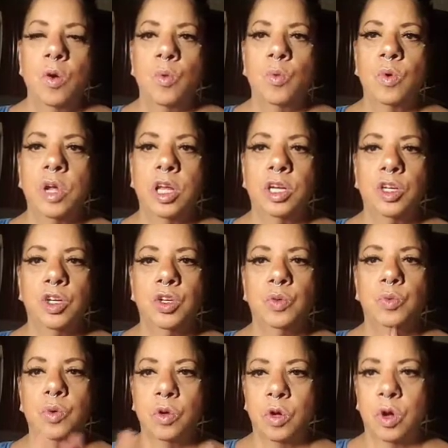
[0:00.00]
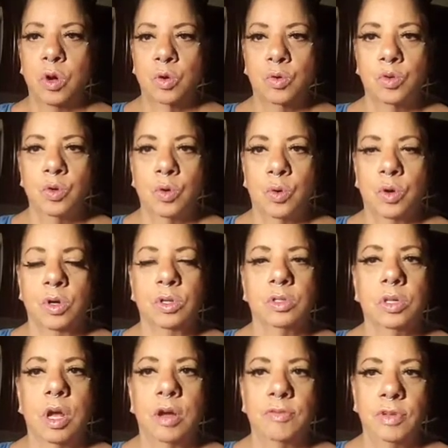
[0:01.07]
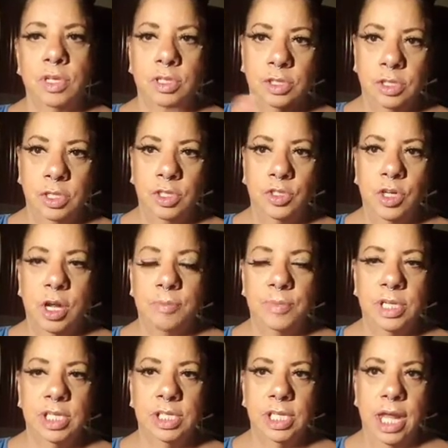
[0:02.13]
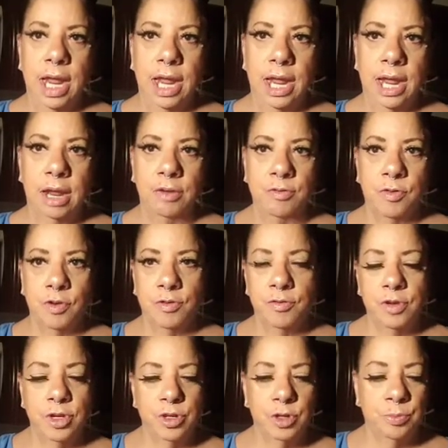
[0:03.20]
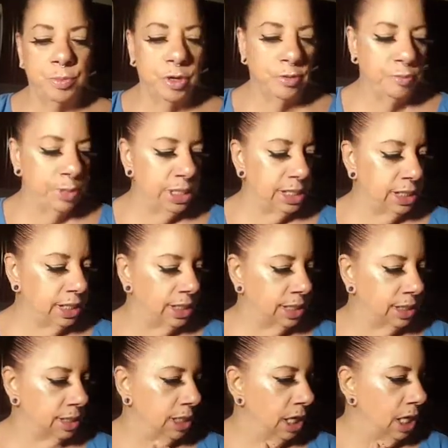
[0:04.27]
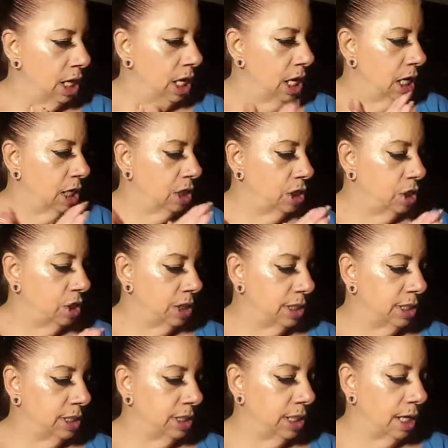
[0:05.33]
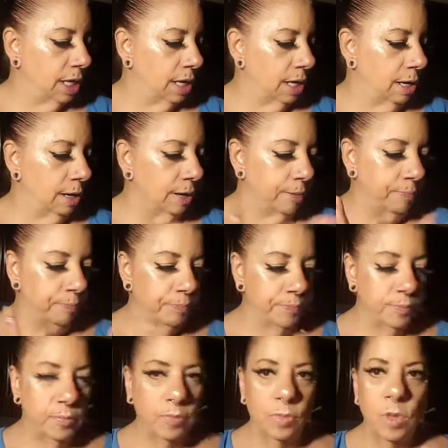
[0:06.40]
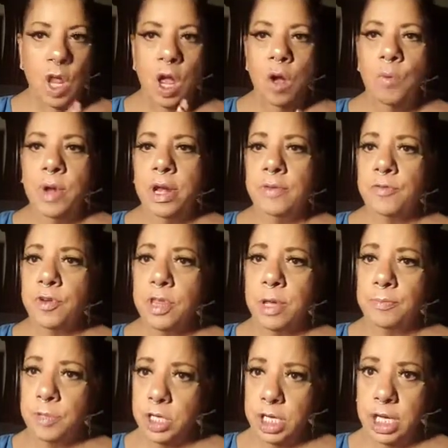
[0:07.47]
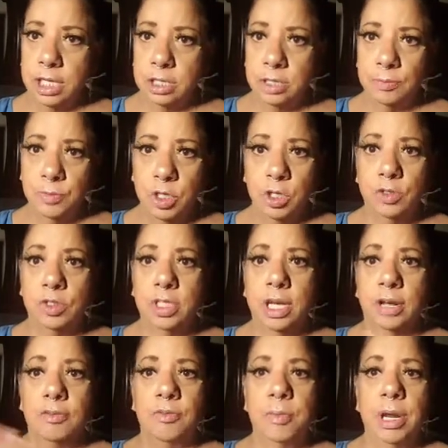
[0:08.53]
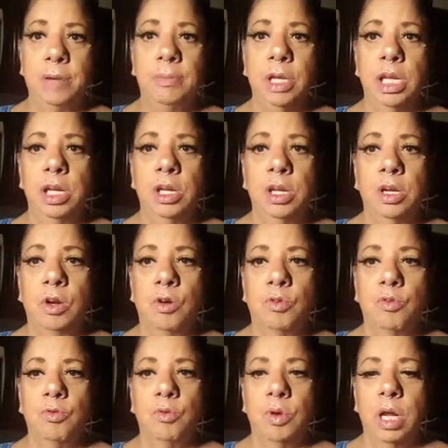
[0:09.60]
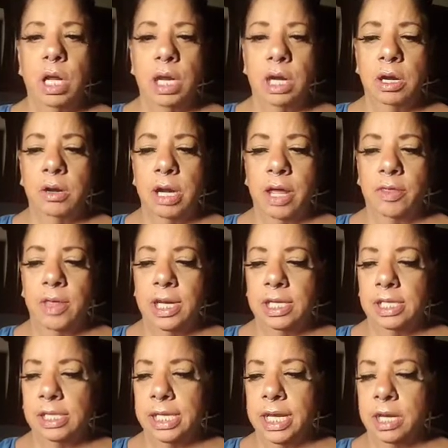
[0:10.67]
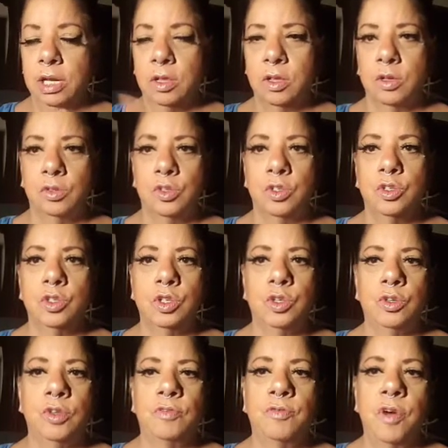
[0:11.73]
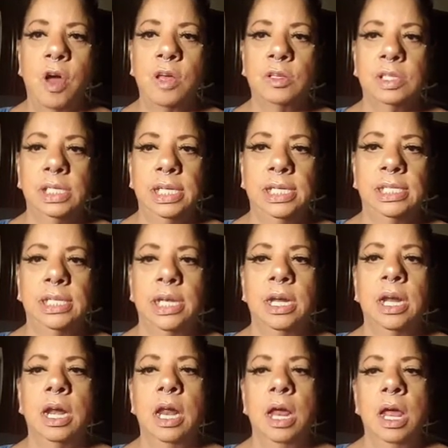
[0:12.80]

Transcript: which will go towards, obviously, Shopmissa for future purposes. Just waiting for them to get some new stuff. Maybe, you know, here now that it's getting closer to the fall season.